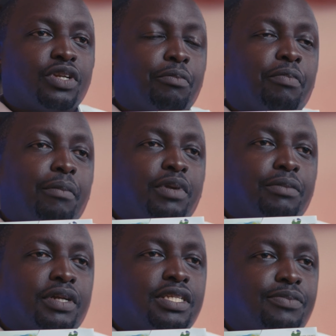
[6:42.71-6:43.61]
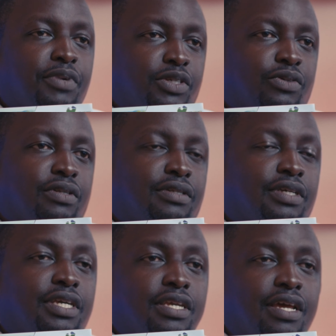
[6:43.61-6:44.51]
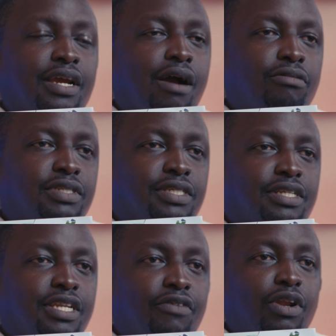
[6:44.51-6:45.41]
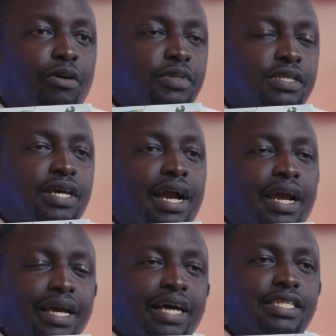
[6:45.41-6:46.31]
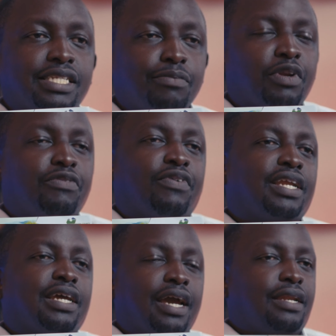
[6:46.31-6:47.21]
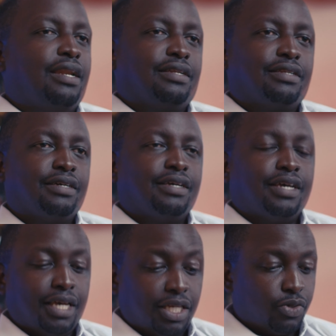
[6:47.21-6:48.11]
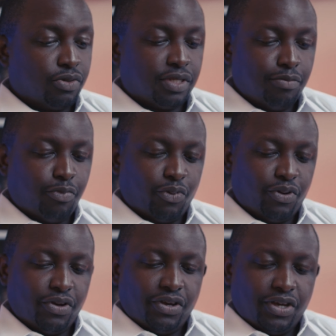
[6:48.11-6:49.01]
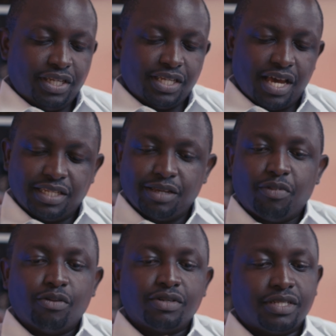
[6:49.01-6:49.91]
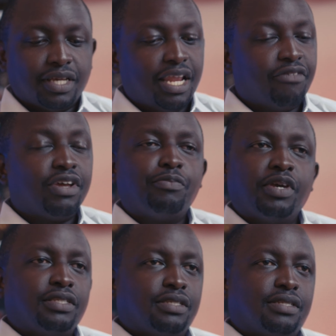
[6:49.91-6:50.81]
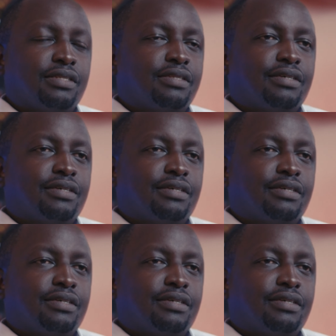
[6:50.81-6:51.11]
and Public Participation in Nyeri County developed a simplified guideline. It's so simple. It has about 11 pages.